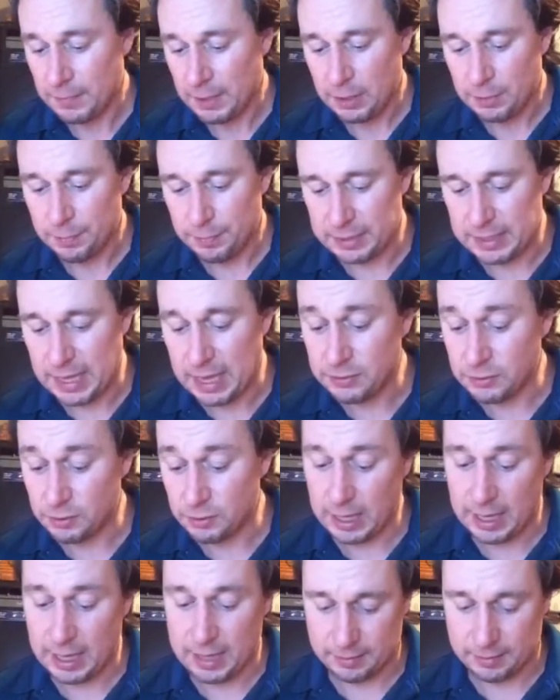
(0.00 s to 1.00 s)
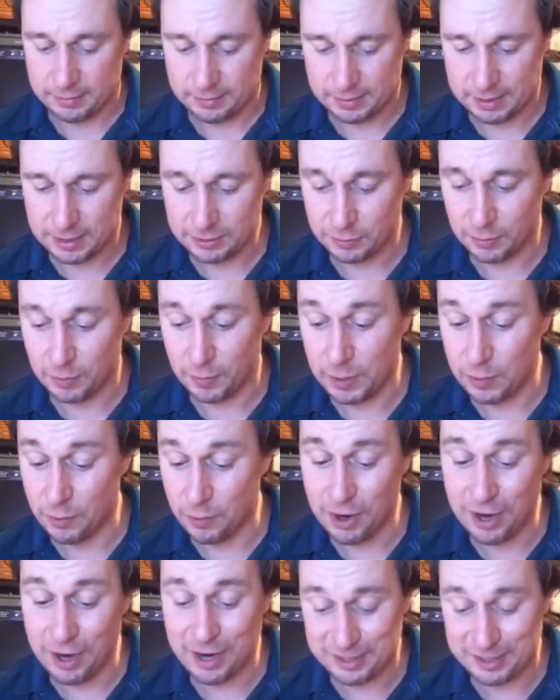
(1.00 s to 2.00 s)
But that's okay. That's what we
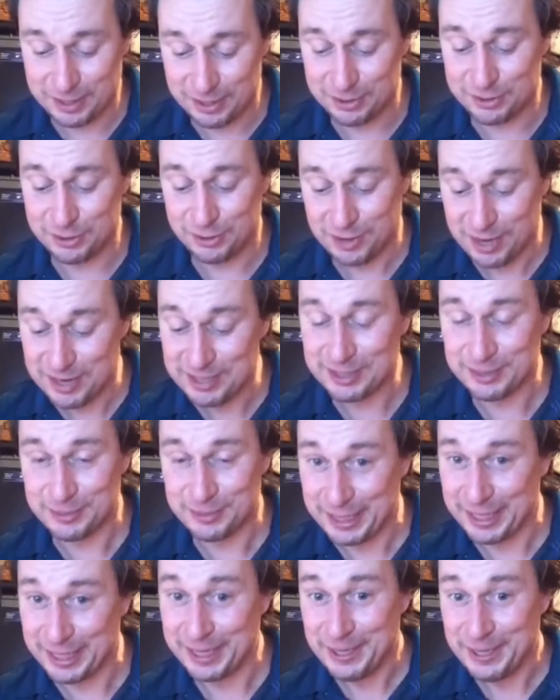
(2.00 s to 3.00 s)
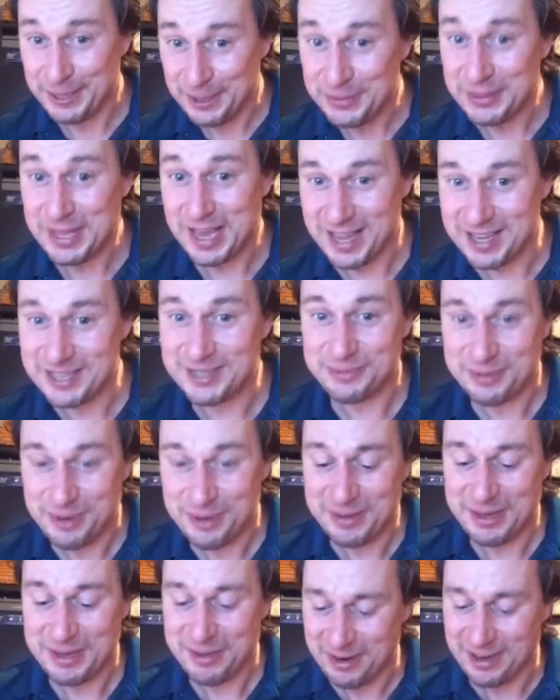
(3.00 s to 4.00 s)
want. Trust me. That's what
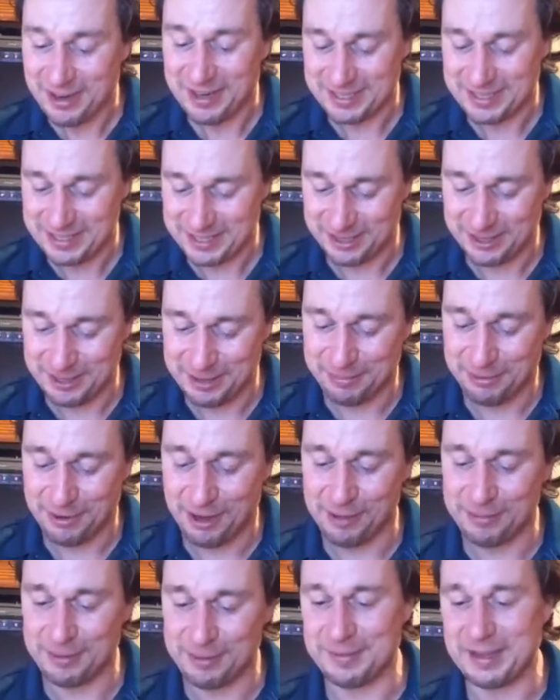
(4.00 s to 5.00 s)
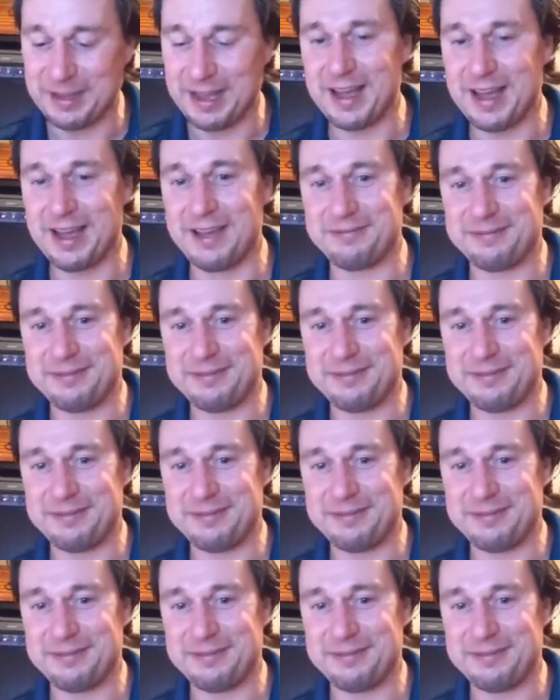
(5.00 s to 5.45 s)
we want. It's a good problem to have.